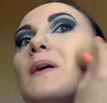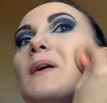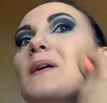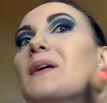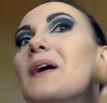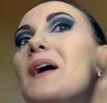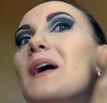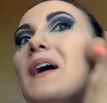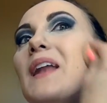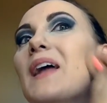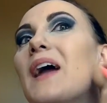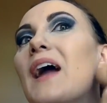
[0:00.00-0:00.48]

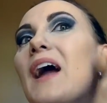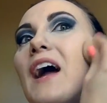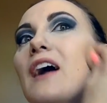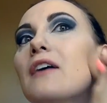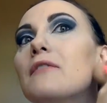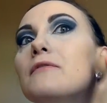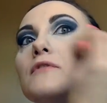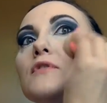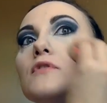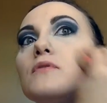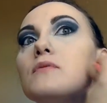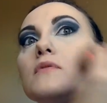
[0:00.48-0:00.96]
kind of
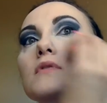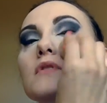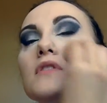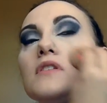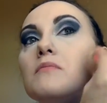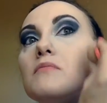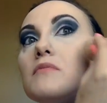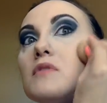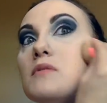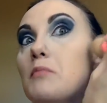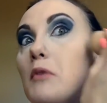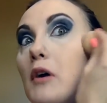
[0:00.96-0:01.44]
have to in
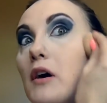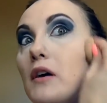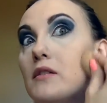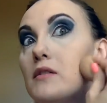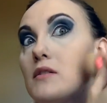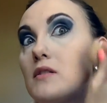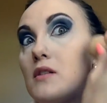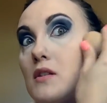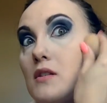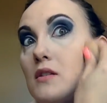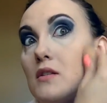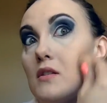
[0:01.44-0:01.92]
some
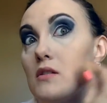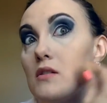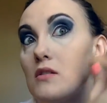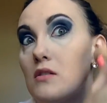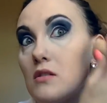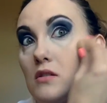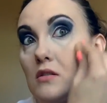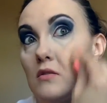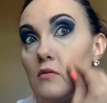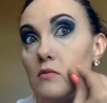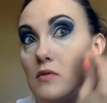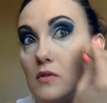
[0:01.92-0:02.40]
spots because it
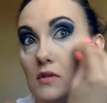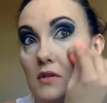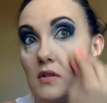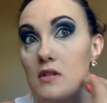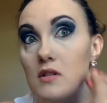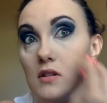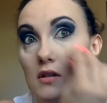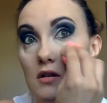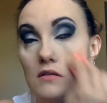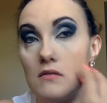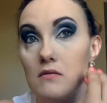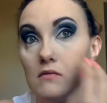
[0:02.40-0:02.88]
just wants
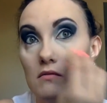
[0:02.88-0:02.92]
to